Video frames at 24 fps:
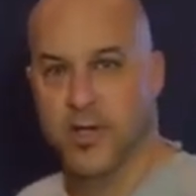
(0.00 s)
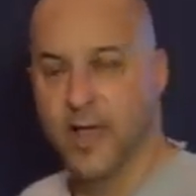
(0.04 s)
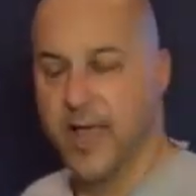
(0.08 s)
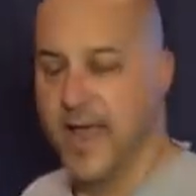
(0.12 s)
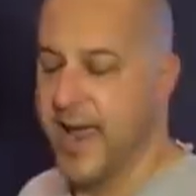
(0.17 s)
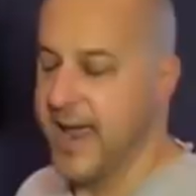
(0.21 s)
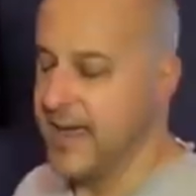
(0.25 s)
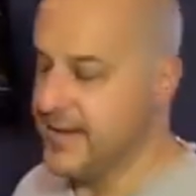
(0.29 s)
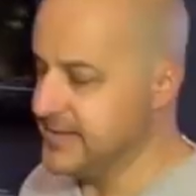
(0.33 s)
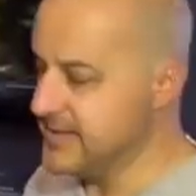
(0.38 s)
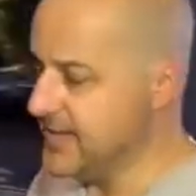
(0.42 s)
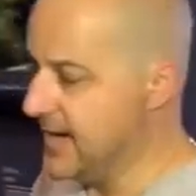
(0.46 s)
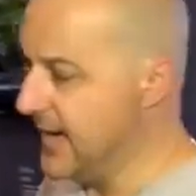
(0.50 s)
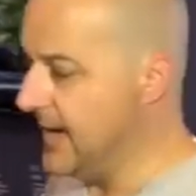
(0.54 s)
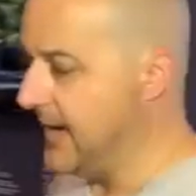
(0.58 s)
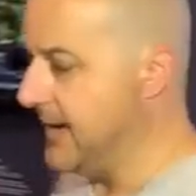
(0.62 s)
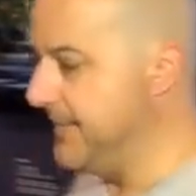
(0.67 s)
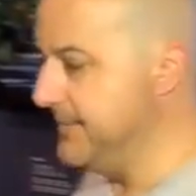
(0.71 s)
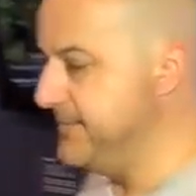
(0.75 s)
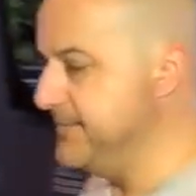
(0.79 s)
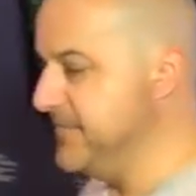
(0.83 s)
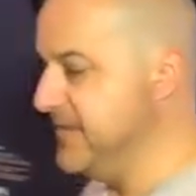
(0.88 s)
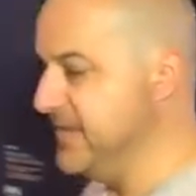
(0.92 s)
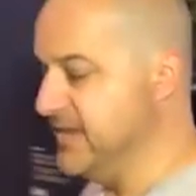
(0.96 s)
And
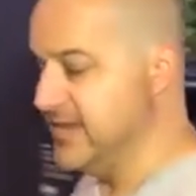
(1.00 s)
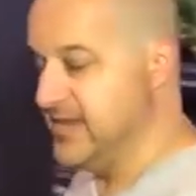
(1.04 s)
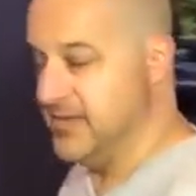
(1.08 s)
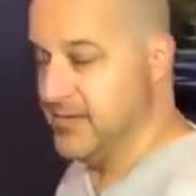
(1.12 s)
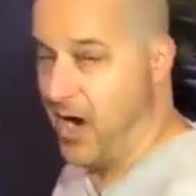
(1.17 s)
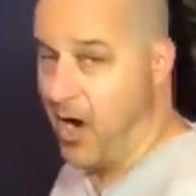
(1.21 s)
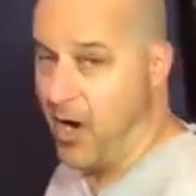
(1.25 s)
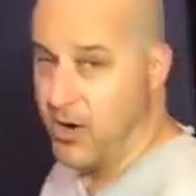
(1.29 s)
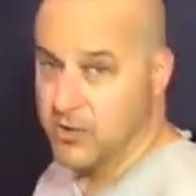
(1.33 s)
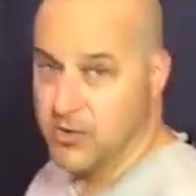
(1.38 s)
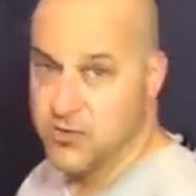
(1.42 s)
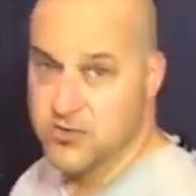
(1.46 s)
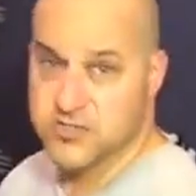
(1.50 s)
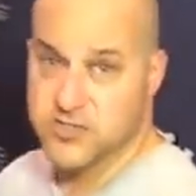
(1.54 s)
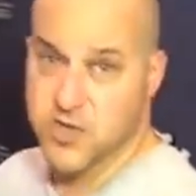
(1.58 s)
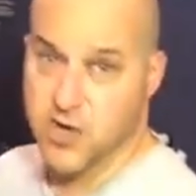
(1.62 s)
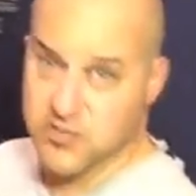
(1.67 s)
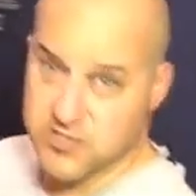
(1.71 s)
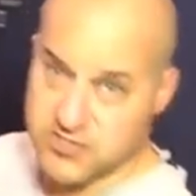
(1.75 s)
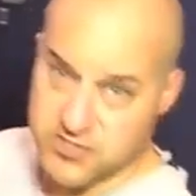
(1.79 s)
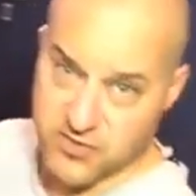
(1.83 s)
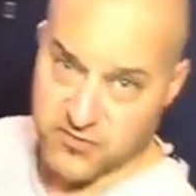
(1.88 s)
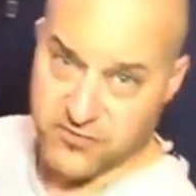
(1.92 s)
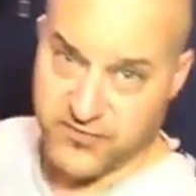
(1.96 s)
Arlo's
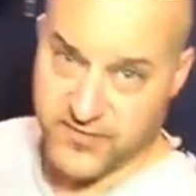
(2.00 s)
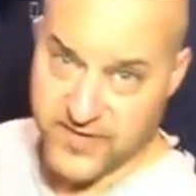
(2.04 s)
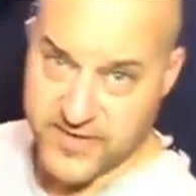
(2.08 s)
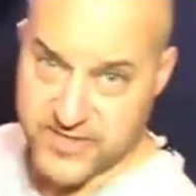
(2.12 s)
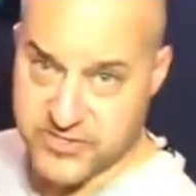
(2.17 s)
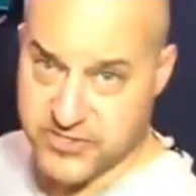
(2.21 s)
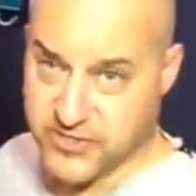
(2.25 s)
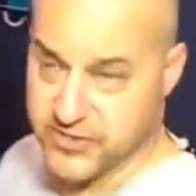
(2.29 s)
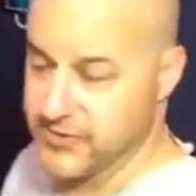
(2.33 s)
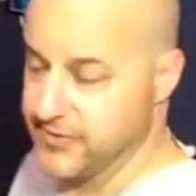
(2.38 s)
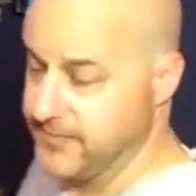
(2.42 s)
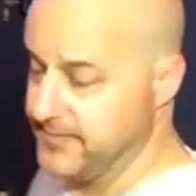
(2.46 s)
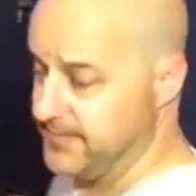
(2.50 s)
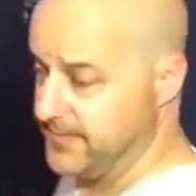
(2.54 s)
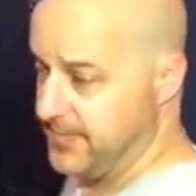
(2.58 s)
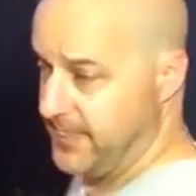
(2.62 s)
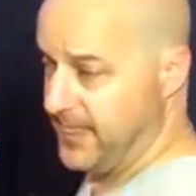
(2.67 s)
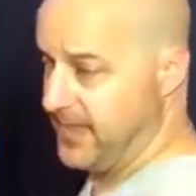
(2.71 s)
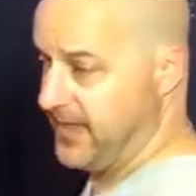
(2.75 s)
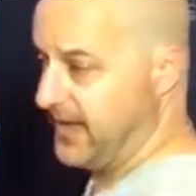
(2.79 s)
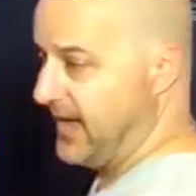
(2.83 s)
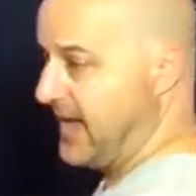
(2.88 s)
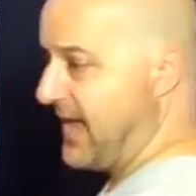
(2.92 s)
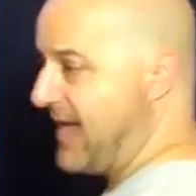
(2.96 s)
also featured
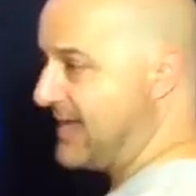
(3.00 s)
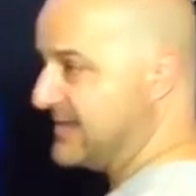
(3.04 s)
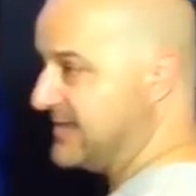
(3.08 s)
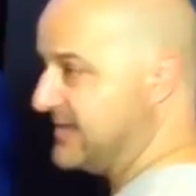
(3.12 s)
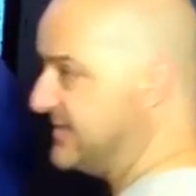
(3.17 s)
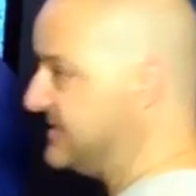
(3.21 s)
at the